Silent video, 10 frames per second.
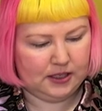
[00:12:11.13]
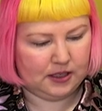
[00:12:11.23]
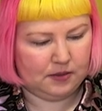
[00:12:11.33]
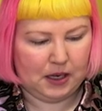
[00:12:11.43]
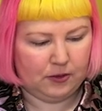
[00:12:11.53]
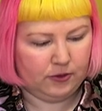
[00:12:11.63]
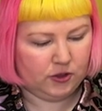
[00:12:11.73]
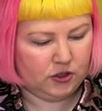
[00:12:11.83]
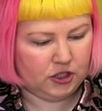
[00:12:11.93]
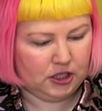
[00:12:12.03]
and Mount
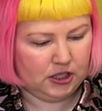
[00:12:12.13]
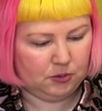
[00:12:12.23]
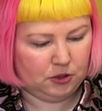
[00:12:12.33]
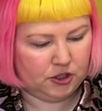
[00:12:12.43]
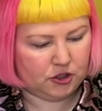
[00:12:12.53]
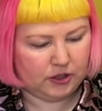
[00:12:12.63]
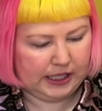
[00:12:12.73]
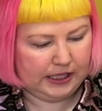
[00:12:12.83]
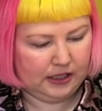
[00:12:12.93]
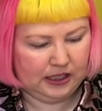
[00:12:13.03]
Fuji, a bullet
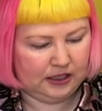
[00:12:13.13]
train,